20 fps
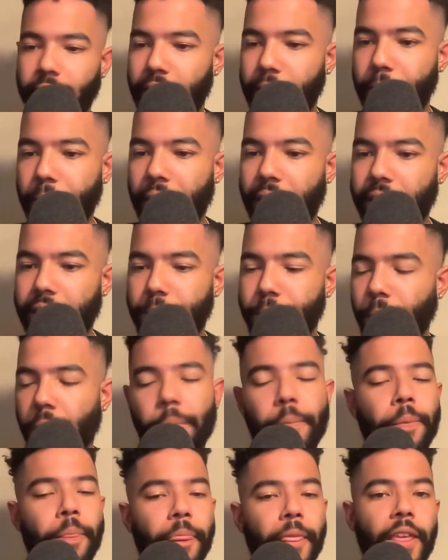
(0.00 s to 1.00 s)
D-backs,
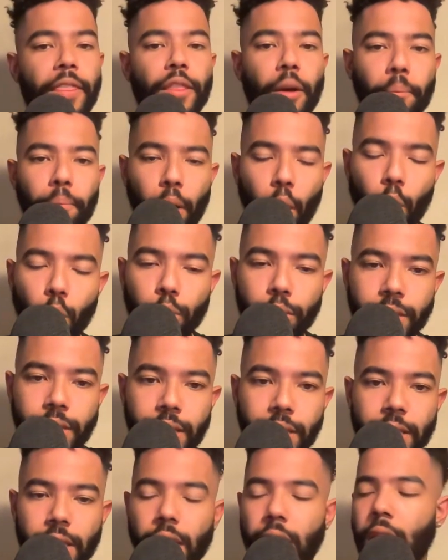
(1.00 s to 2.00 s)
but in the
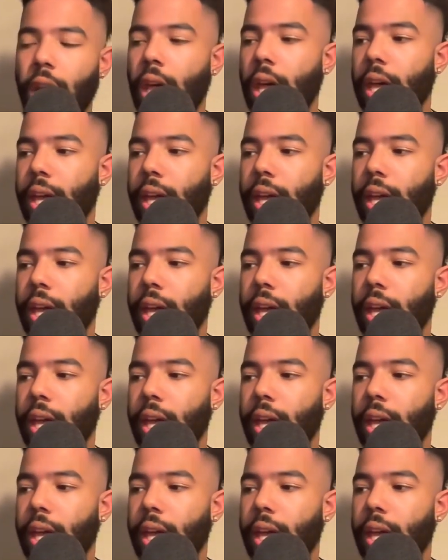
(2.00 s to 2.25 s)
postseason,